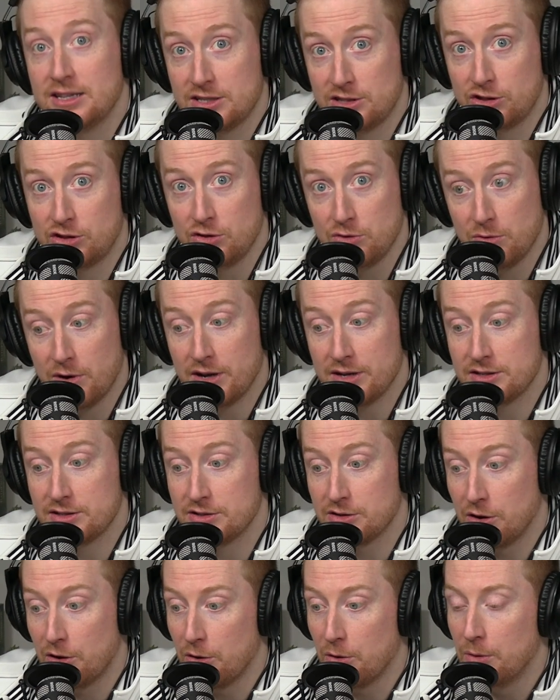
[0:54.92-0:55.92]
this to us.
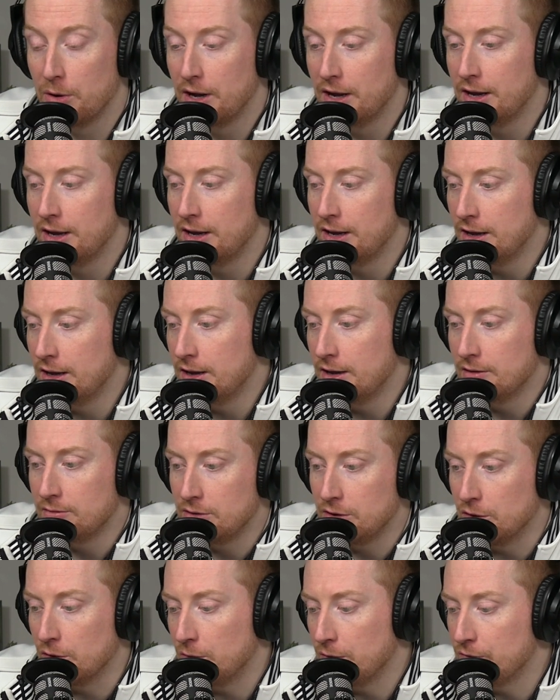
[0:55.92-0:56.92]
So,
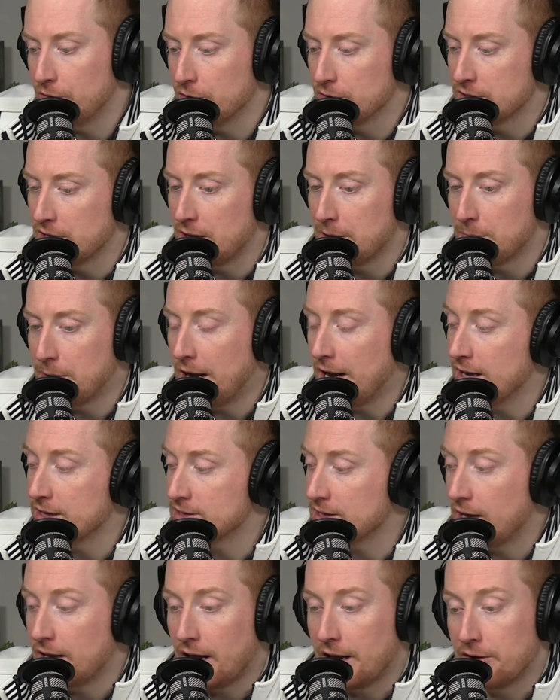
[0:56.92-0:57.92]
you know, if there's any
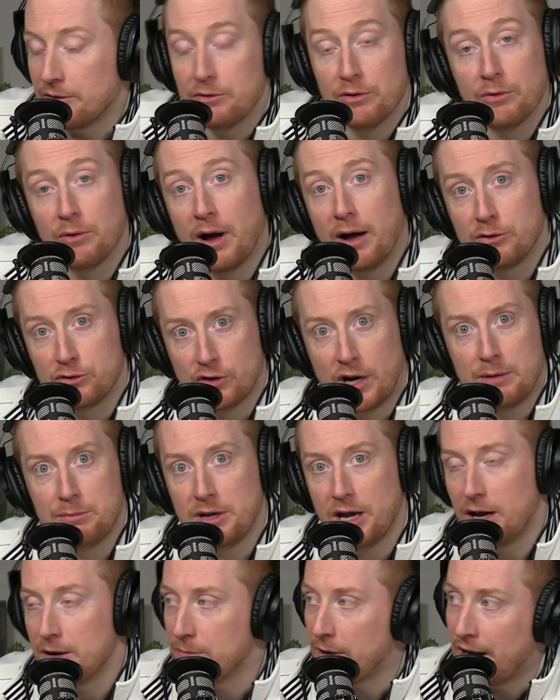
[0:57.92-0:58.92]
bias, I don't know. I'll try to
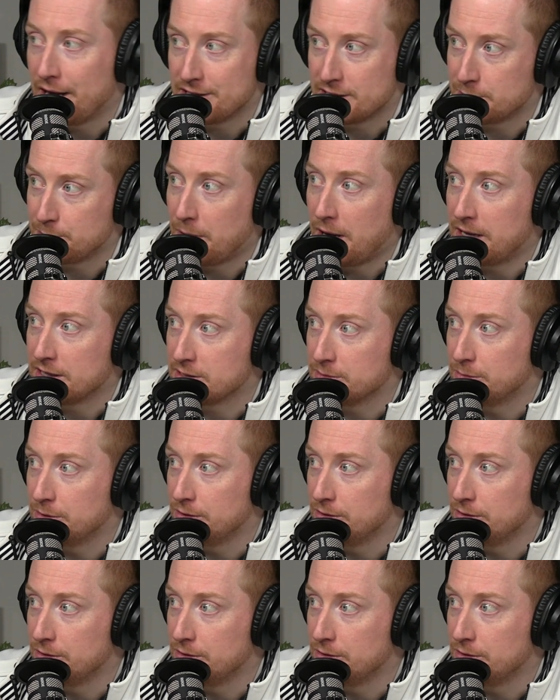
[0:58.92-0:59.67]
be unbiased as possible.